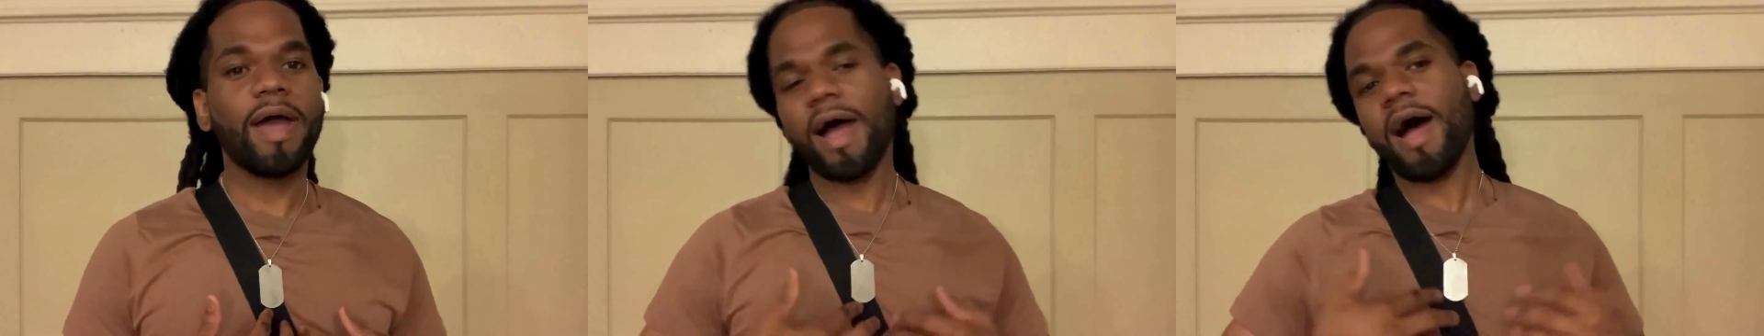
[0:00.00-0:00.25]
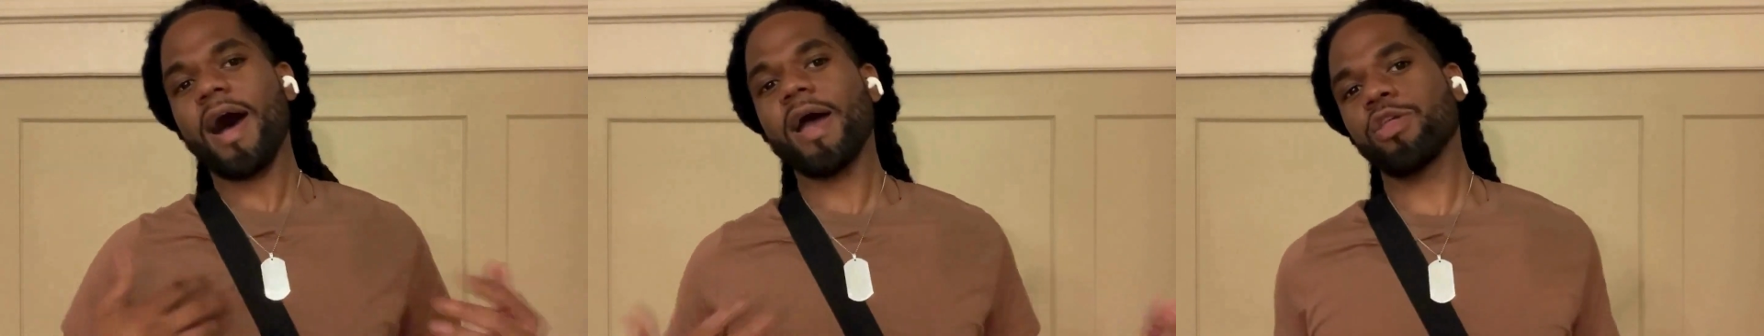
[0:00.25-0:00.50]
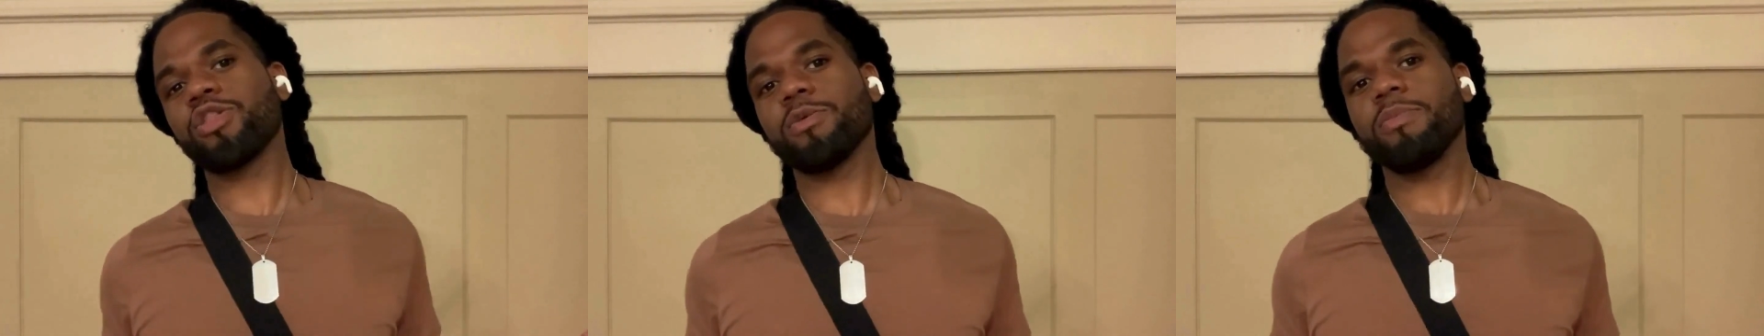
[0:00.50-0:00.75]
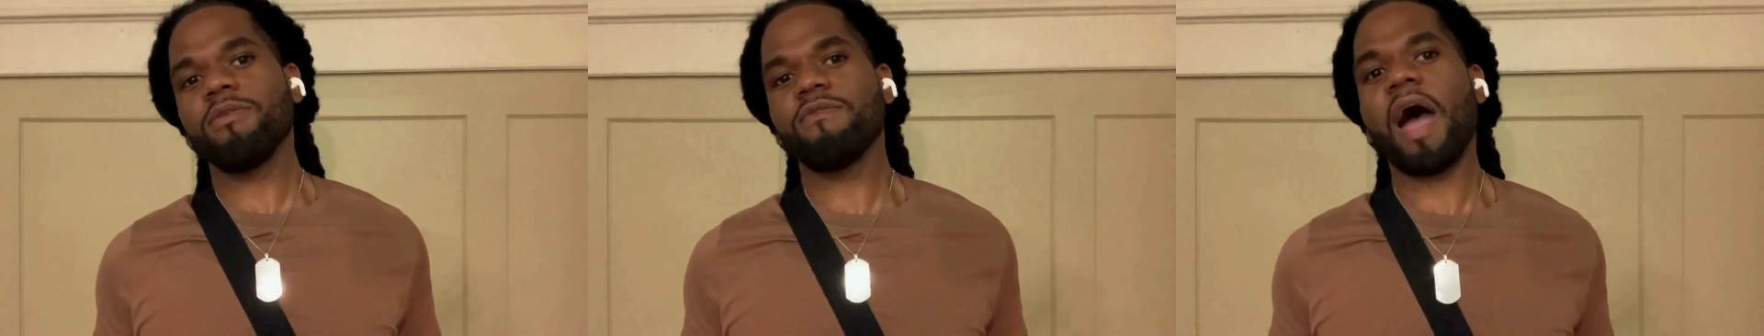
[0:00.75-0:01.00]
I should
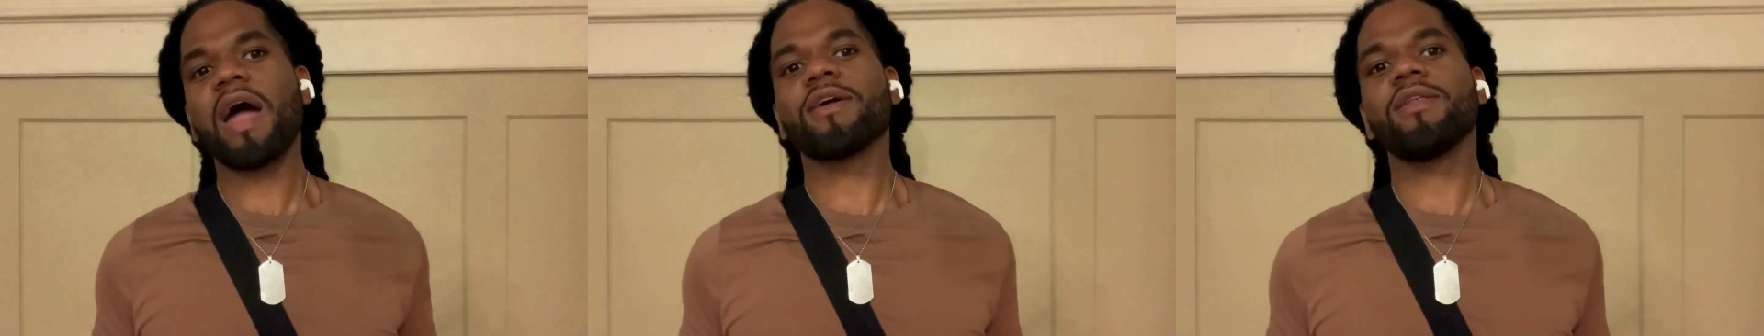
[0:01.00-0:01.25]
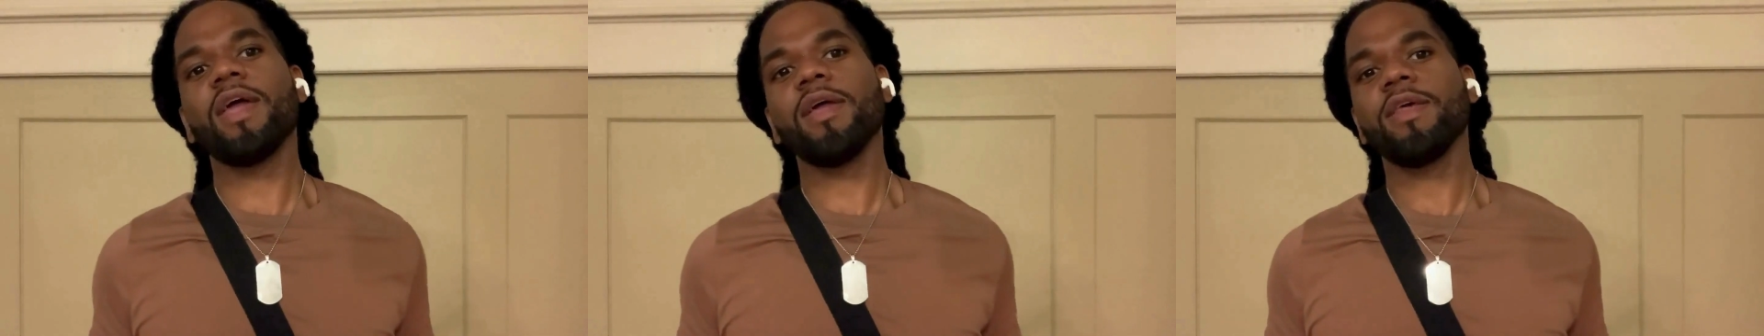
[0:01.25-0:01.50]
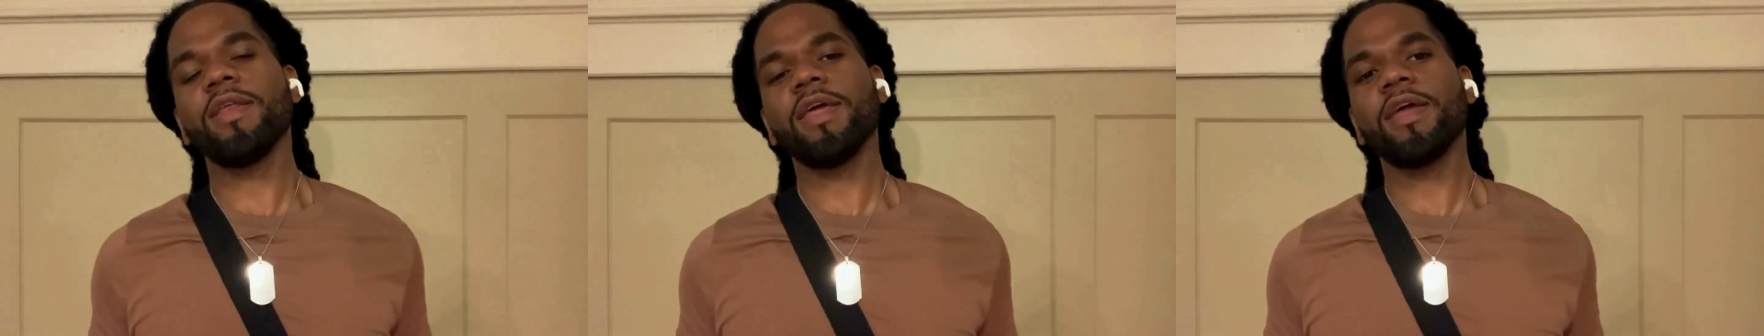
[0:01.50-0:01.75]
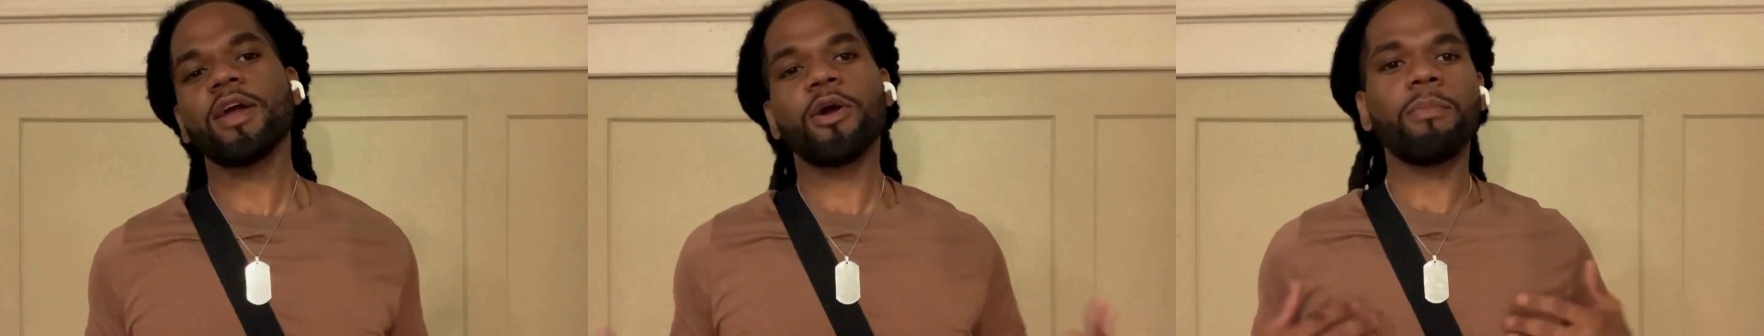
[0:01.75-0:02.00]
be validated
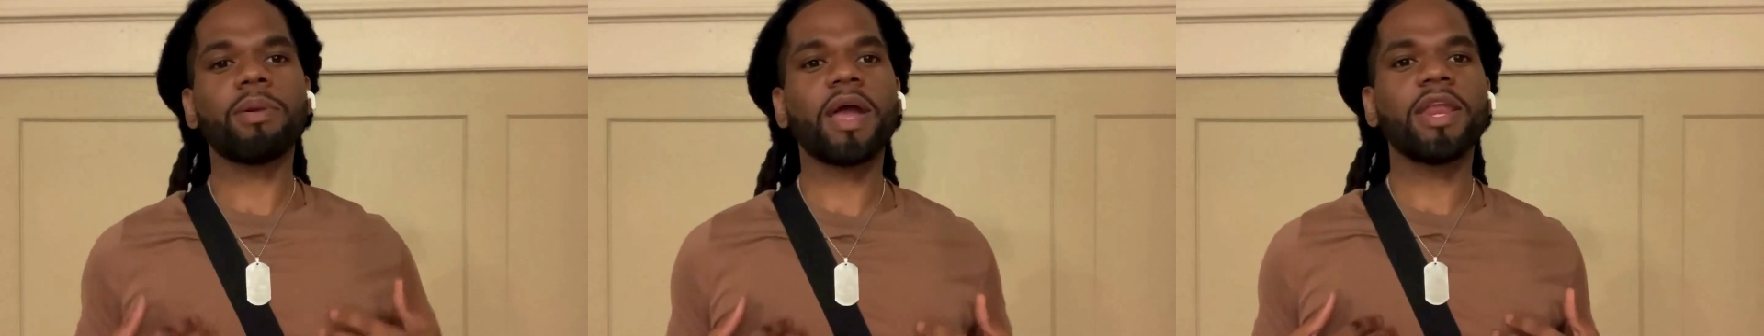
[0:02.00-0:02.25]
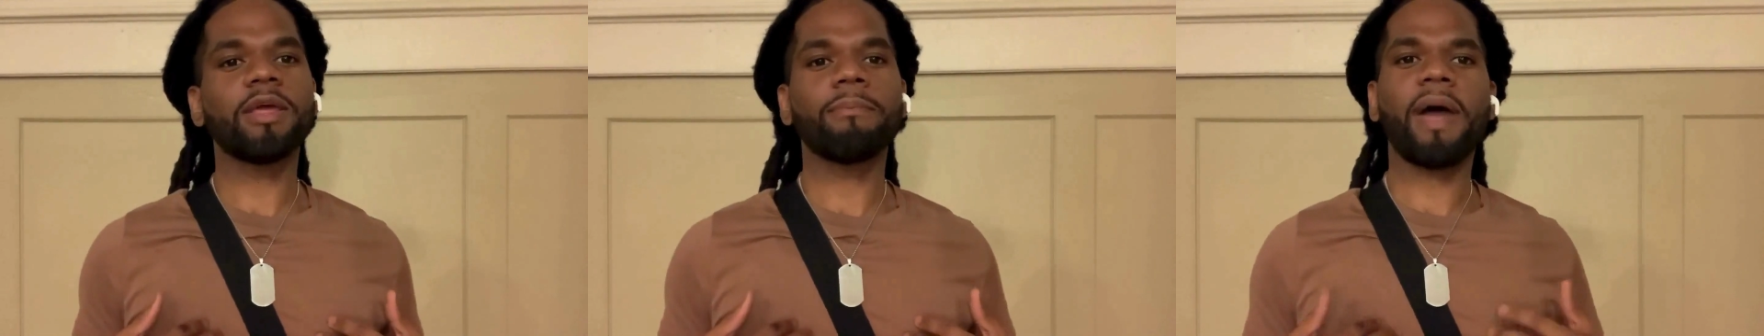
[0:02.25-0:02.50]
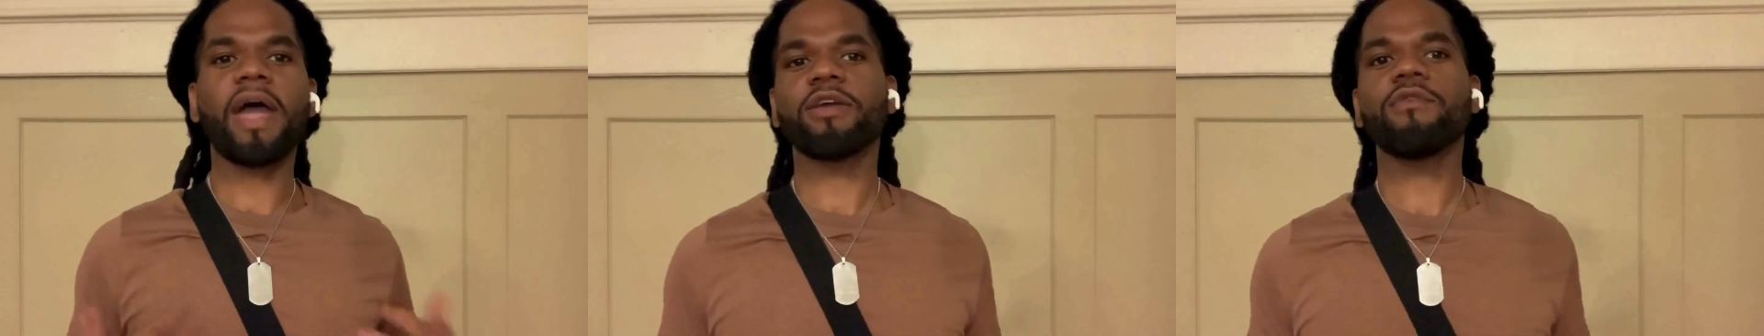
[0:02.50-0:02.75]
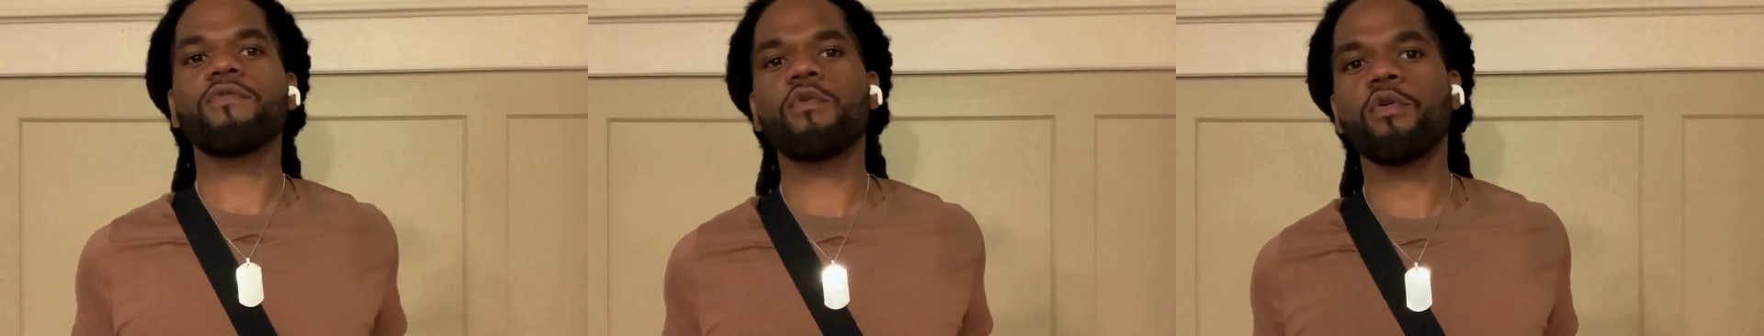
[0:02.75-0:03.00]
in complaining back
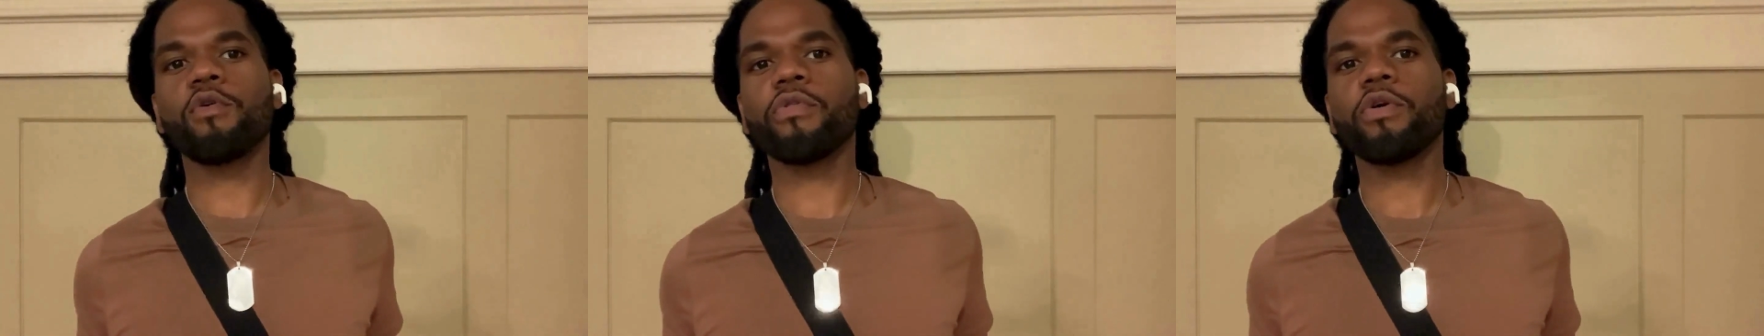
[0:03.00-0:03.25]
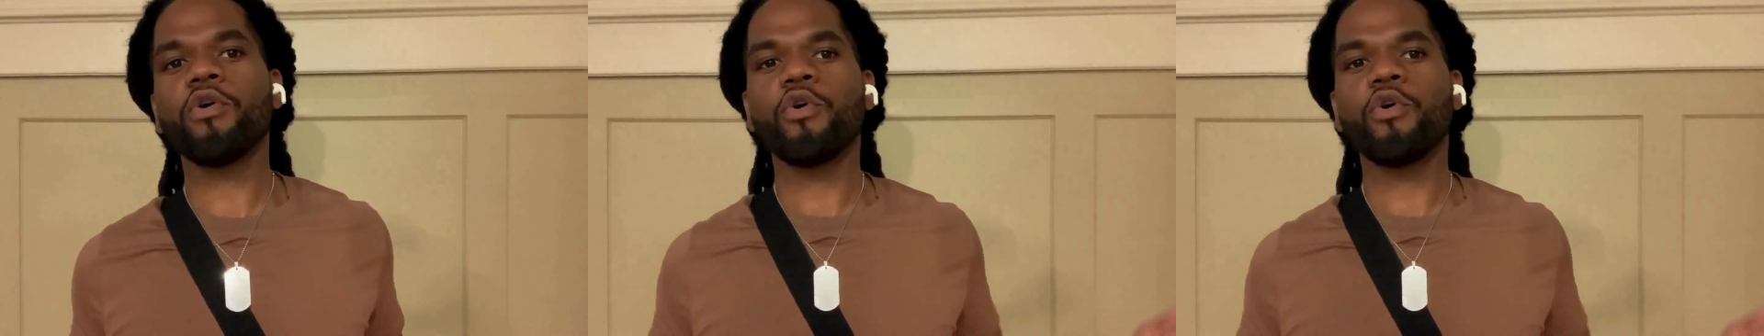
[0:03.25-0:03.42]
and forth